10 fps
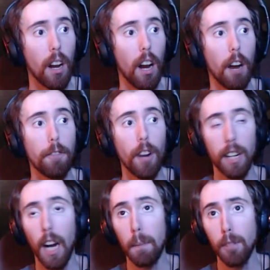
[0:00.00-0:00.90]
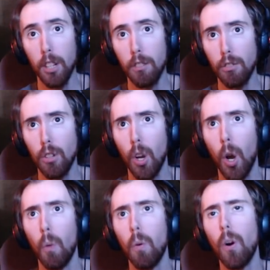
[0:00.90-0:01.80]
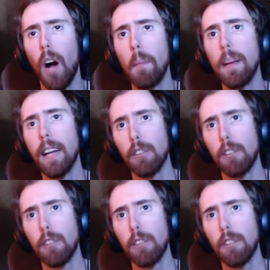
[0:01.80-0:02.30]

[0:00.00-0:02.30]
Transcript: Fuck options? Well, I mean,